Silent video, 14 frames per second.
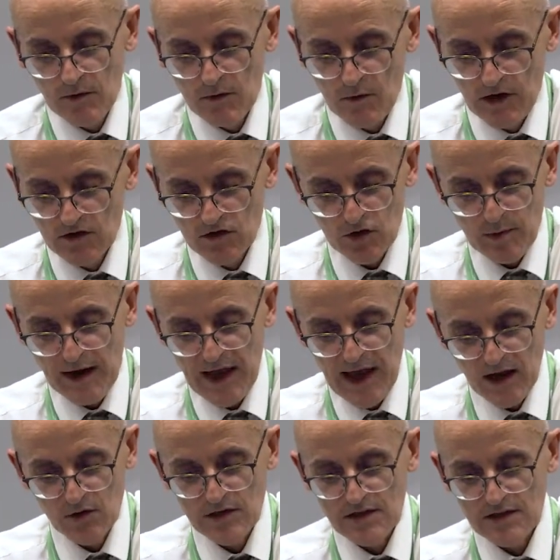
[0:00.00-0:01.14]
We can talk about
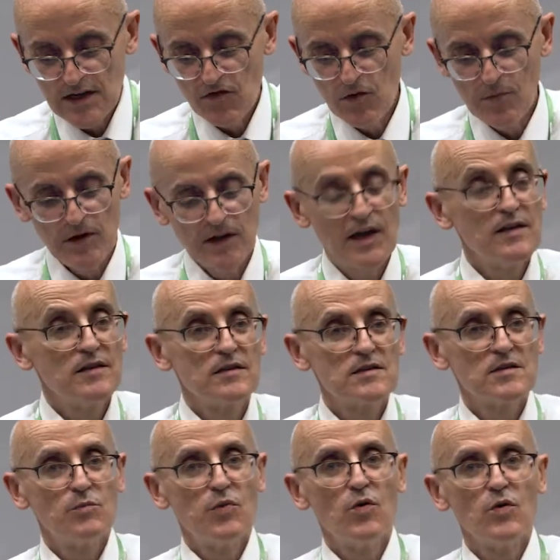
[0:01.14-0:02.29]
equity as everybody getting the
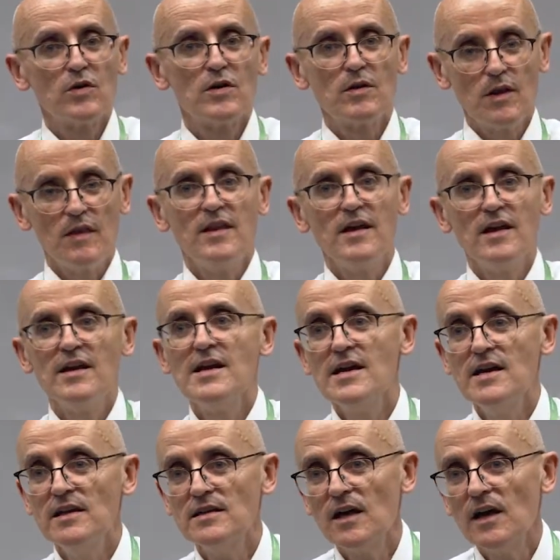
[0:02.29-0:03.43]
support that they
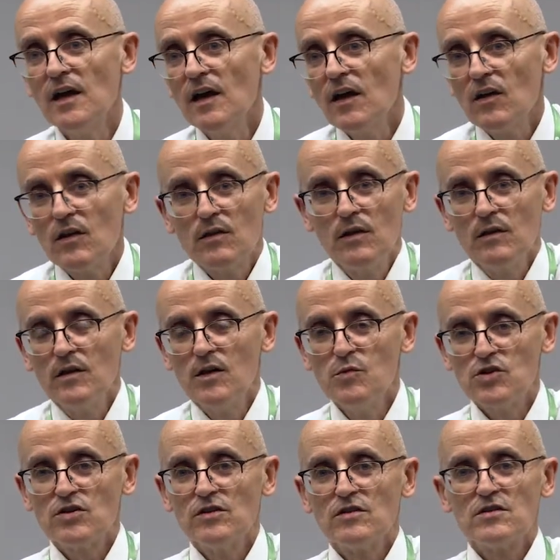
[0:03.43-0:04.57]
need. The
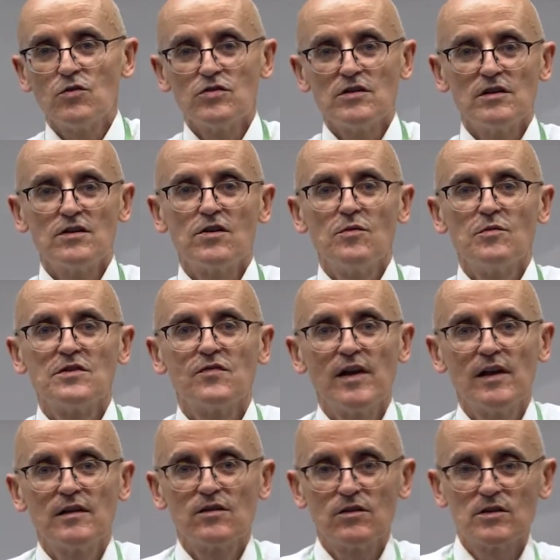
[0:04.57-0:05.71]
Commission on Social Determinants of
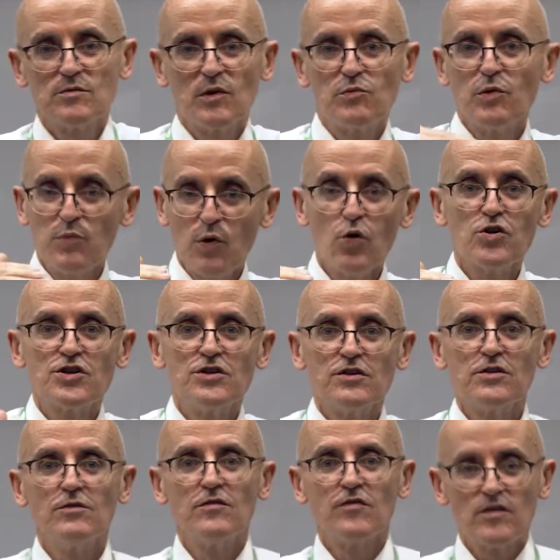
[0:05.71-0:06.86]
Health talks about proportionate
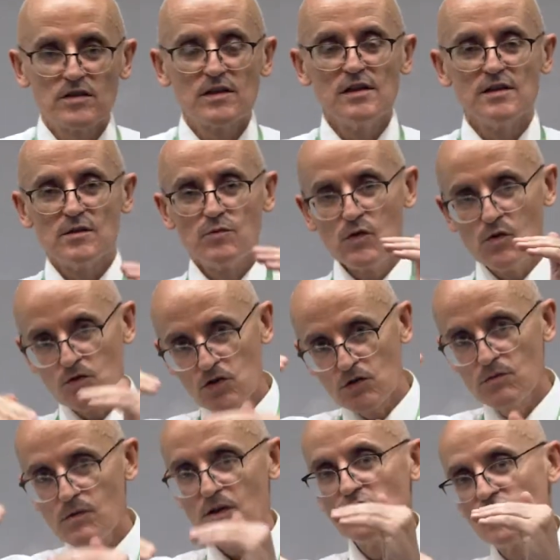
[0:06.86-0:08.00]
universalism, to
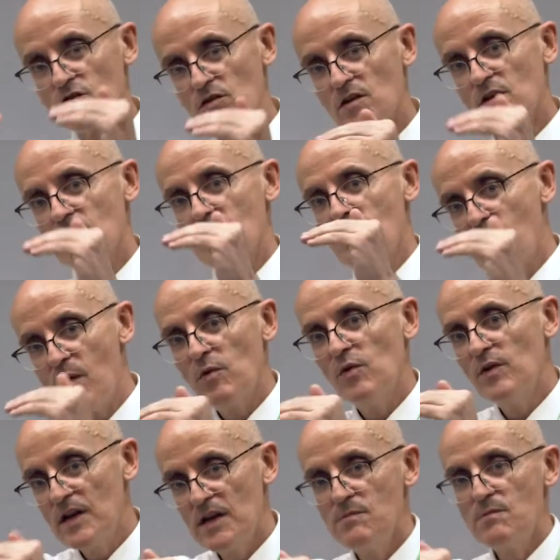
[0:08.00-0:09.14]
ensure that the people who
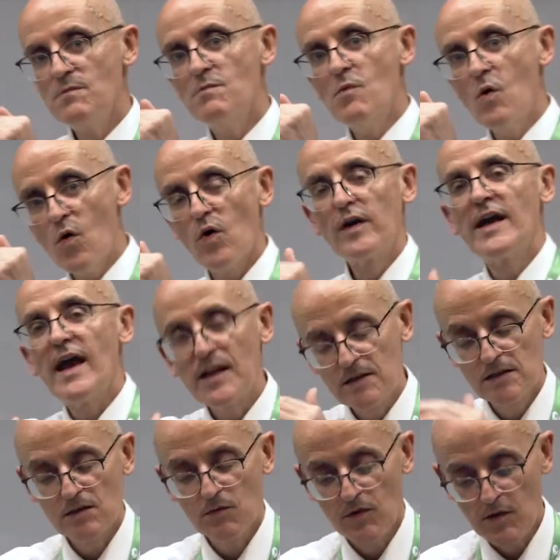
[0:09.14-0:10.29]
need more get
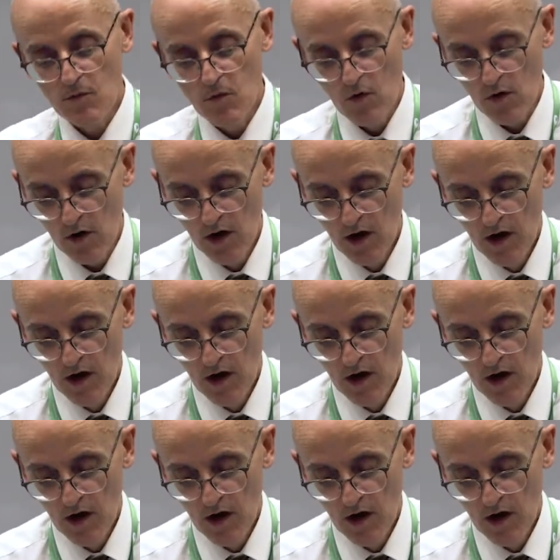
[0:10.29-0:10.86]
something more.